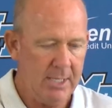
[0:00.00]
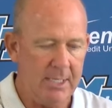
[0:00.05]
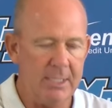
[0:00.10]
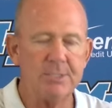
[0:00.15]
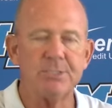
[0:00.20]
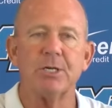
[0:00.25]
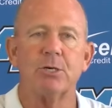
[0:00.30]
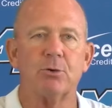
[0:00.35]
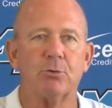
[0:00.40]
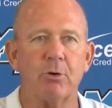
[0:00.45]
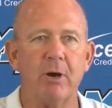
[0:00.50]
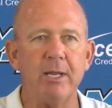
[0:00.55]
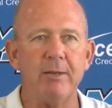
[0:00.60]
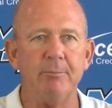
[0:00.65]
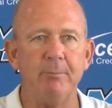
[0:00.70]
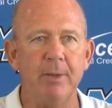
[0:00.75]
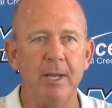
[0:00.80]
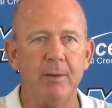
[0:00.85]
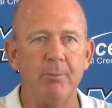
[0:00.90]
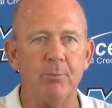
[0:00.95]
is a
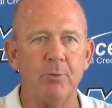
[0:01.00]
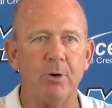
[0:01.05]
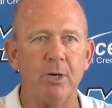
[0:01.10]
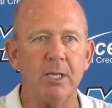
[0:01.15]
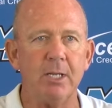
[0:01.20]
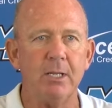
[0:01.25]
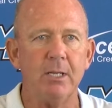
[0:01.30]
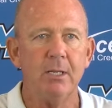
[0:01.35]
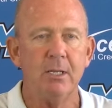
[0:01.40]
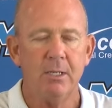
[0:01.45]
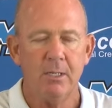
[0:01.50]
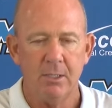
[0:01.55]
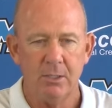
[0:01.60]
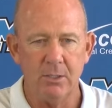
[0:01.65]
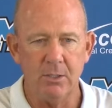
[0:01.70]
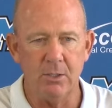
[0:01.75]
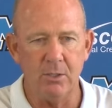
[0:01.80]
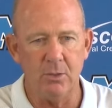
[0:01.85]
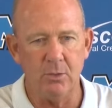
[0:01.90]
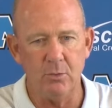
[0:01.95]
great memory
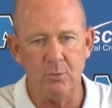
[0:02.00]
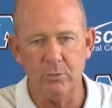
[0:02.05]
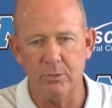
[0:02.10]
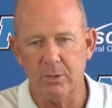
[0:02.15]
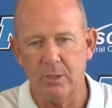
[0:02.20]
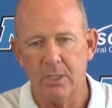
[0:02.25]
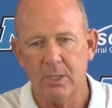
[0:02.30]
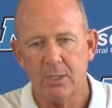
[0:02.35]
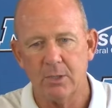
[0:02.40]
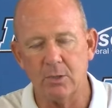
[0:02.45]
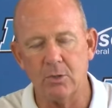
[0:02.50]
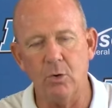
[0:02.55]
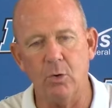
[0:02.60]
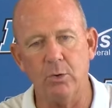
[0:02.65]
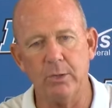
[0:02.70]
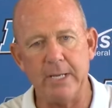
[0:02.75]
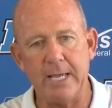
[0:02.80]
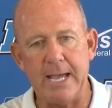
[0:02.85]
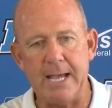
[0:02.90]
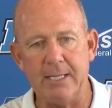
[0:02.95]
you know,
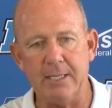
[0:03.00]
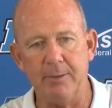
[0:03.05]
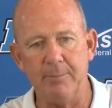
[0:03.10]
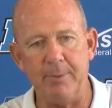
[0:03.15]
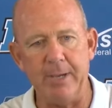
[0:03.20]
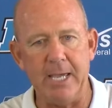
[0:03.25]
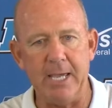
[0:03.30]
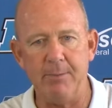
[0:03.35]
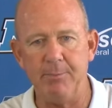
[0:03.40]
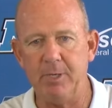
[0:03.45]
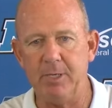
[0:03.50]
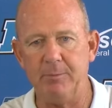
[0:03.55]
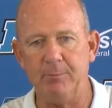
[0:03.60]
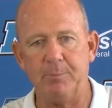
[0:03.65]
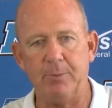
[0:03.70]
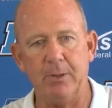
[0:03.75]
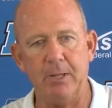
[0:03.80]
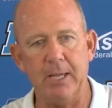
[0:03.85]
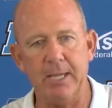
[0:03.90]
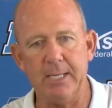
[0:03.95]
going to Alabama
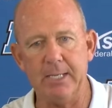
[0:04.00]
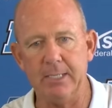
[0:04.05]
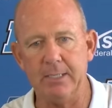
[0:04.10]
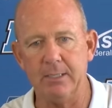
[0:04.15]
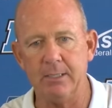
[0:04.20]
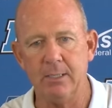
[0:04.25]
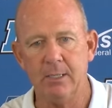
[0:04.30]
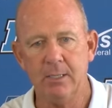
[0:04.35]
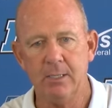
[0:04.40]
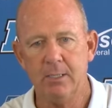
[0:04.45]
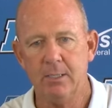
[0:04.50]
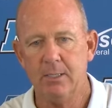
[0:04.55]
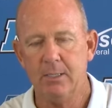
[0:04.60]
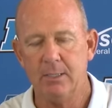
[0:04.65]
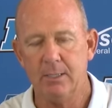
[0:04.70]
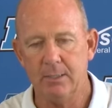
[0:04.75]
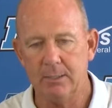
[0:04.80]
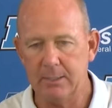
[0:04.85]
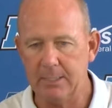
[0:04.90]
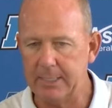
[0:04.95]
and playing,
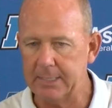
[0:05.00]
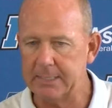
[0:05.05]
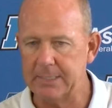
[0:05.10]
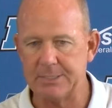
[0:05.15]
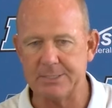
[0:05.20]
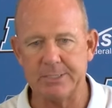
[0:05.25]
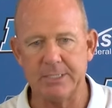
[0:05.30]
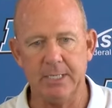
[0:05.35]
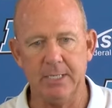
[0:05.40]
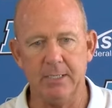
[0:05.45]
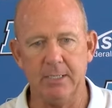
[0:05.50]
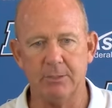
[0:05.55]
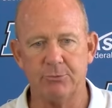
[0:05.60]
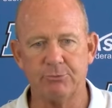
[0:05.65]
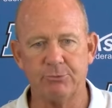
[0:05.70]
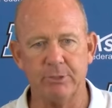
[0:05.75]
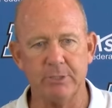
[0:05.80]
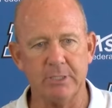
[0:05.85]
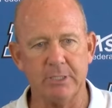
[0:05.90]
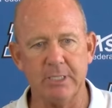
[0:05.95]
like I said, a
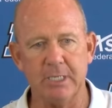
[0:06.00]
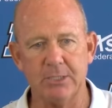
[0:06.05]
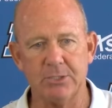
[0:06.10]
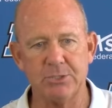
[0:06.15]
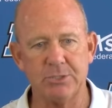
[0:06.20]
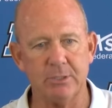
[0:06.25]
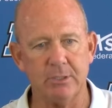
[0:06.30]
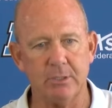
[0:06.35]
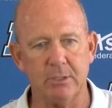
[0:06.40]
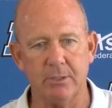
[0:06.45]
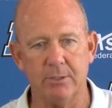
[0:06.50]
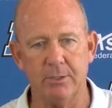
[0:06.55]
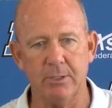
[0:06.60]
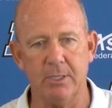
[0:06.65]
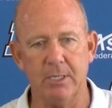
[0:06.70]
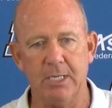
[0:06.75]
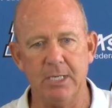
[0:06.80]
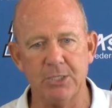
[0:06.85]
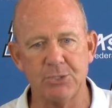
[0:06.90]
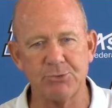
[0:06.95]
tradition,
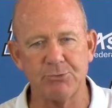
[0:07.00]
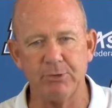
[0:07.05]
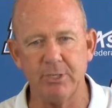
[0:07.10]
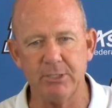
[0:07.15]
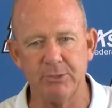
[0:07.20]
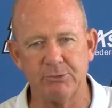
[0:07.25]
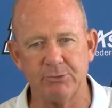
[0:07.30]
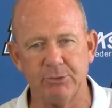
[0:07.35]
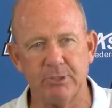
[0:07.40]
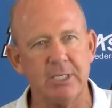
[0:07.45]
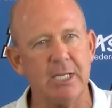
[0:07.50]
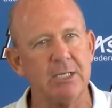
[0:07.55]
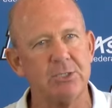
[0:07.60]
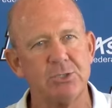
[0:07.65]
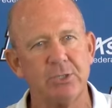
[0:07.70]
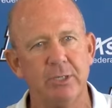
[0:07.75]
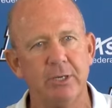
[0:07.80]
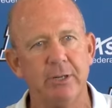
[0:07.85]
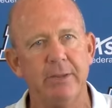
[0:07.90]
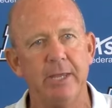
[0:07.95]
the history and
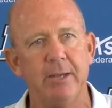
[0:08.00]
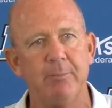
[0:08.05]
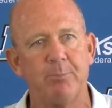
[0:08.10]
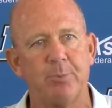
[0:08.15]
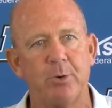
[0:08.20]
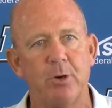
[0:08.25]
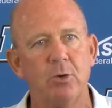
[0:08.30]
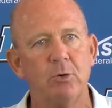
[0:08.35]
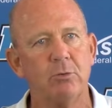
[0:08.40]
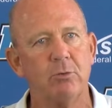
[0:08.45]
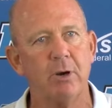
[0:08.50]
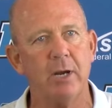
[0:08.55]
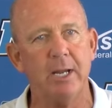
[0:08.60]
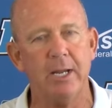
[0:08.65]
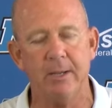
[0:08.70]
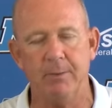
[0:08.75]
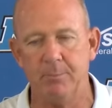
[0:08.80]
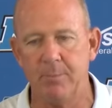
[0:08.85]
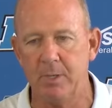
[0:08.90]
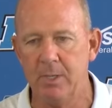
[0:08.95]
tradition of that
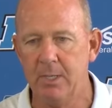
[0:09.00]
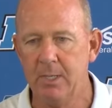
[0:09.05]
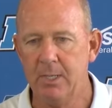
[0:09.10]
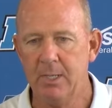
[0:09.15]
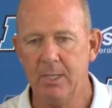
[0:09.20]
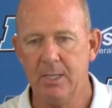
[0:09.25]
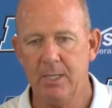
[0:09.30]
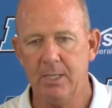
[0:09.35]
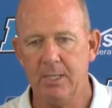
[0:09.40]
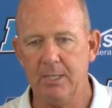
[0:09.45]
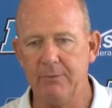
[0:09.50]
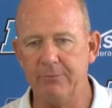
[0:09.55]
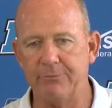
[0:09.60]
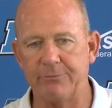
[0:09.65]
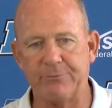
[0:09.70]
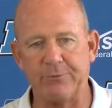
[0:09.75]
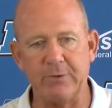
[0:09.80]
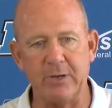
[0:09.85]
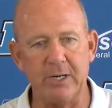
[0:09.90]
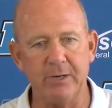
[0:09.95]
program in
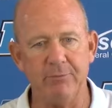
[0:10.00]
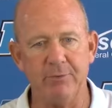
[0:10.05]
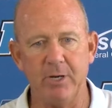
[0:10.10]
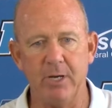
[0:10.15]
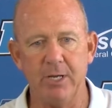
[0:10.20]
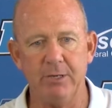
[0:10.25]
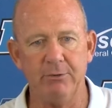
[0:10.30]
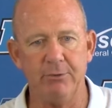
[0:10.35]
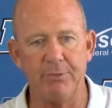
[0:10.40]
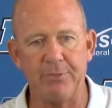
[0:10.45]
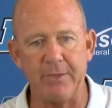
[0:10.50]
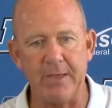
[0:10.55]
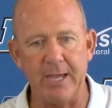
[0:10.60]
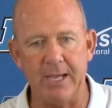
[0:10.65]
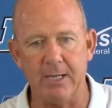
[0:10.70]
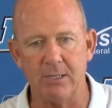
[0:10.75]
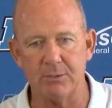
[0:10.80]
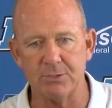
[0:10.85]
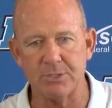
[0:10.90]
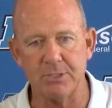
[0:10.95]
front of
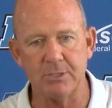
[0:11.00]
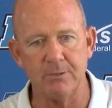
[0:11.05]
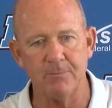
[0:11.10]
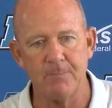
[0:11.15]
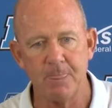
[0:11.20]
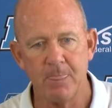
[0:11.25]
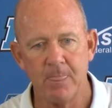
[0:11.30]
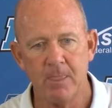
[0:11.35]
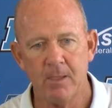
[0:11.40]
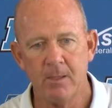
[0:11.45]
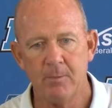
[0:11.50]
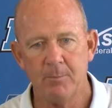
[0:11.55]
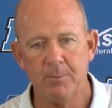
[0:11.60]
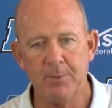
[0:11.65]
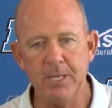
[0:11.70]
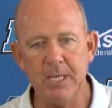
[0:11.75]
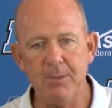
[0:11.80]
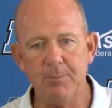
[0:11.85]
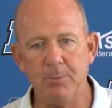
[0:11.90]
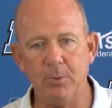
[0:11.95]
100,000
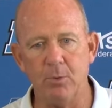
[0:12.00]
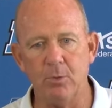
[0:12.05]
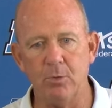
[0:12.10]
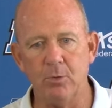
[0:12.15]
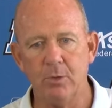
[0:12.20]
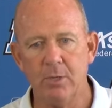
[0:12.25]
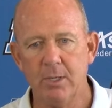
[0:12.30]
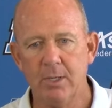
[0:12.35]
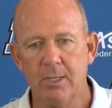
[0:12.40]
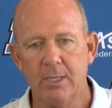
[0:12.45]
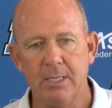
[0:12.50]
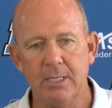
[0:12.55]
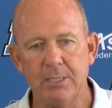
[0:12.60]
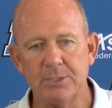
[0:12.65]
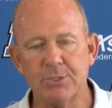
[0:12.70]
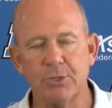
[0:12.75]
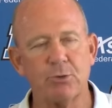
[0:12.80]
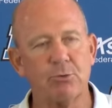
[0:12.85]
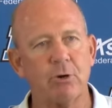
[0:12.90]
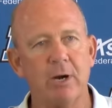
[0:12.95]
people
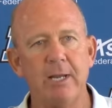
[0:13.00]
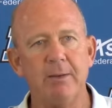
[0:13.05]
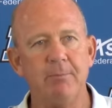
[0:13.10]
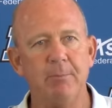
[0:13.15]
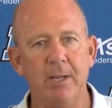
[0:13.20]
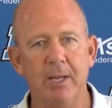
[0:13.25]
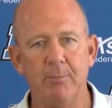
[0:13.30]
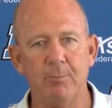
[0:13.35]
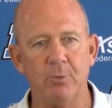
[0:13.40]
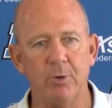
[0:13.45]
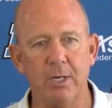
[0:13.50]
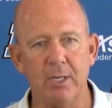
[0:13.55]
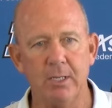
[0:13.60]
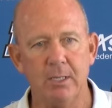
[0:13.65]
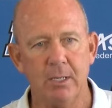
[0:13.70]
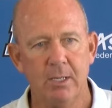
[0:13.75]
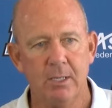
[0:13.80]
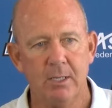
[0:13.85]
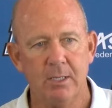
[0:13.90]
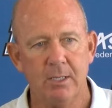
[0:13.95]
is a great
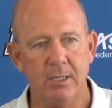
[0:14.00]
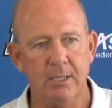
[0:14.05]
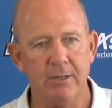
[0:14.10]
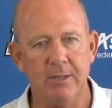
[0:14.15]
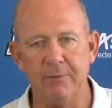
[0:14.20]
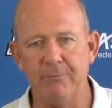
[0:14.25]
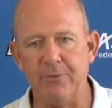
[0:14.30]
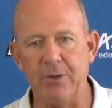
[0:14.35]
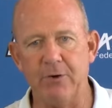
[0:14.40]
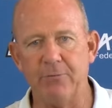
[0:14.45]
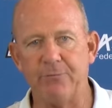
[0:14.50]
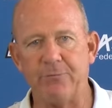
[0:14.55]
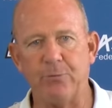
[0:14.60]
memory. If they're